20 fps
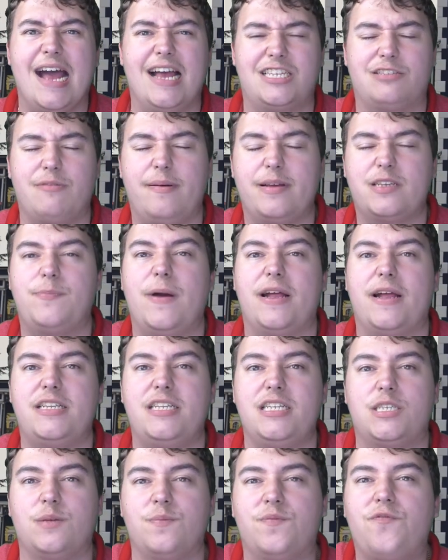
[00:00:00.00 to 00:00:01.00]
so I'm
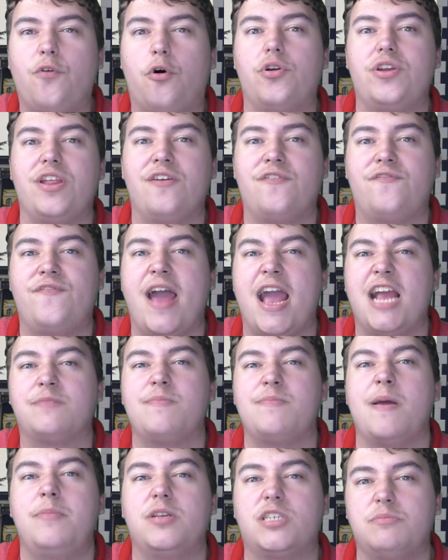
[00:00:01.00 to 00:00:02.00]
expecting some 4D
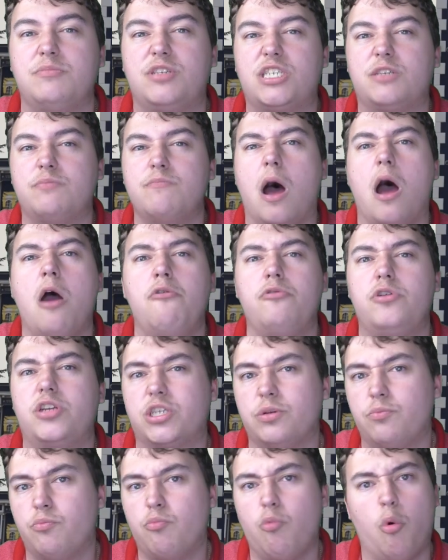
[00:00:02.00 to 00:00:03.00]
effects, maybe some smoke,
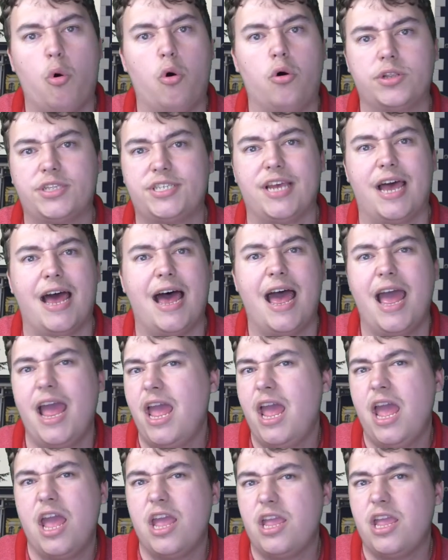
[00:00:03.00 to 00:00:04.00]
some water,
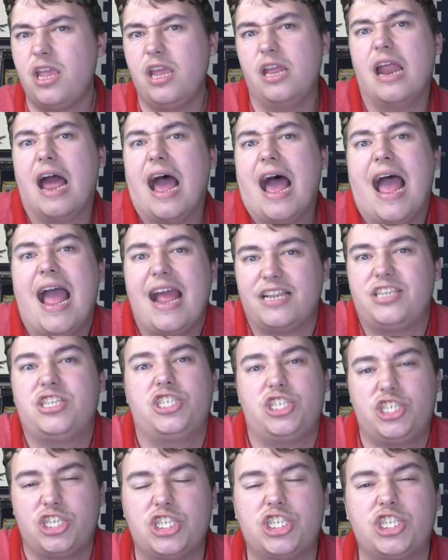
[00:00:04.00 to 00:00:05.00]
you know,
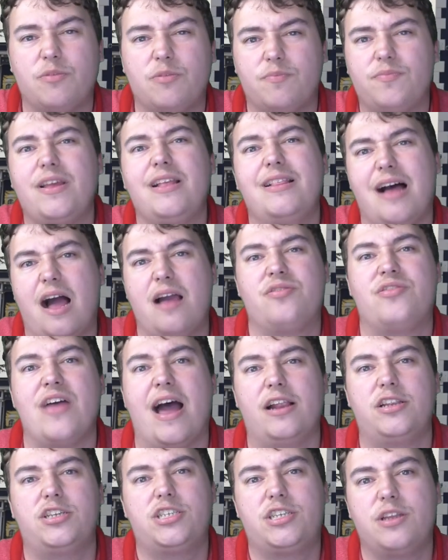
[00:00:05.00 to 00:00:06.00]
just something like
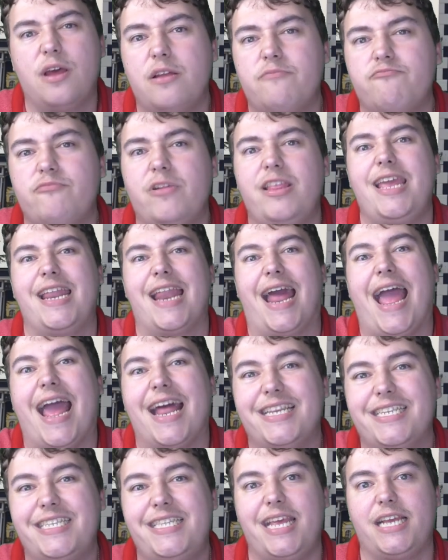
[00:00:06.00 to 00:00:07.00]
that, just to really
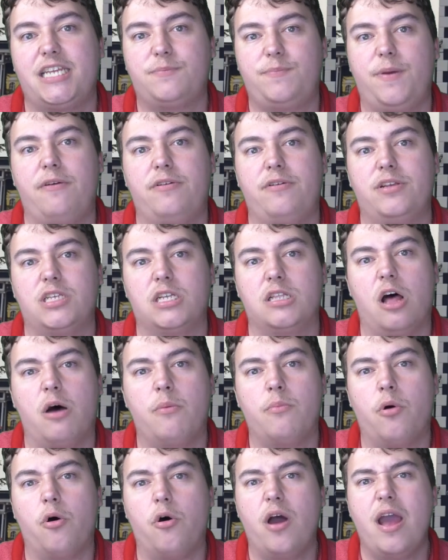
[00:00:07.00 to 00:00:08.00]
enhance the experience a
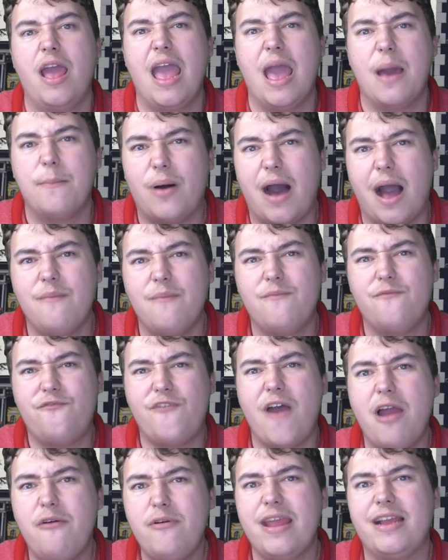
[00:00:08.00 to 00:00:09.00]
lot more. But I'm
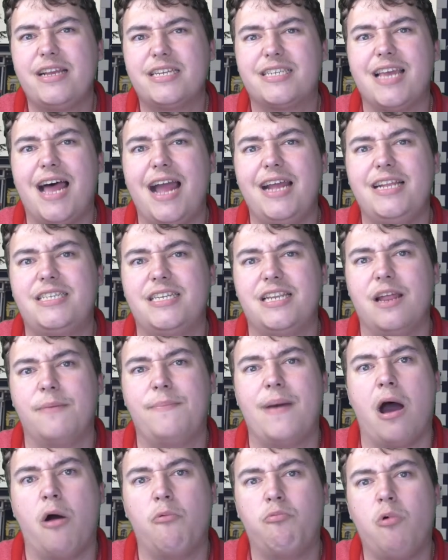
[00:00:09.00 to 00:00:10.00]
very excited
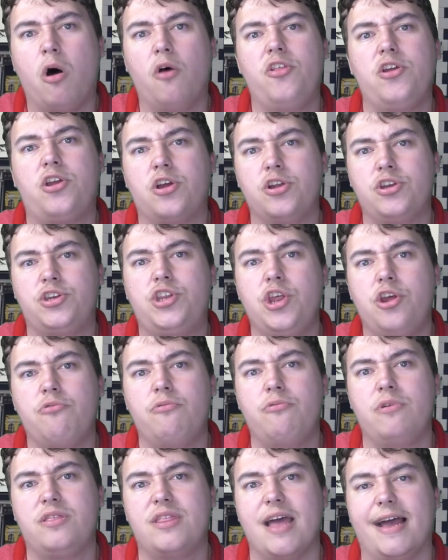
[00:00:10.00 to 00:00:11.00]
about what they could
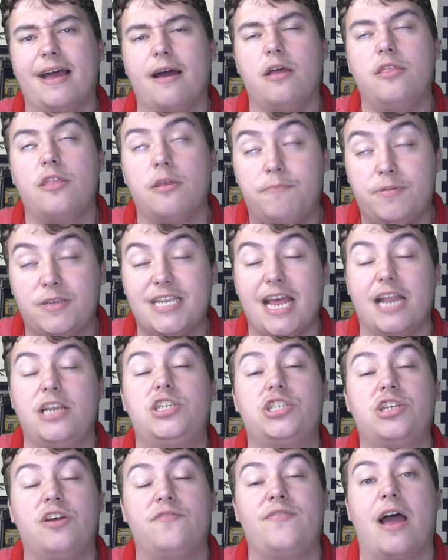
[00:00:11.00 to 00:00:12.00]
do with that, the
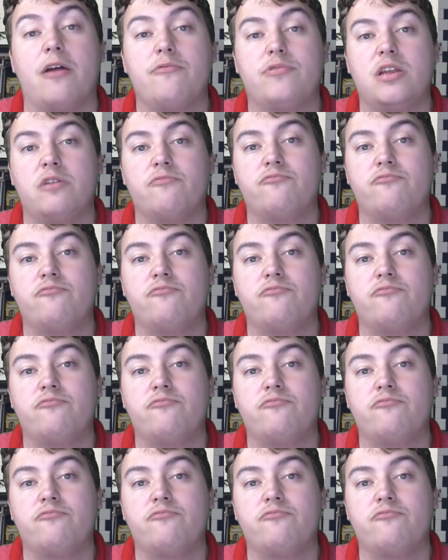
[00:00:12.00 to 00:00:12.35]
potential of that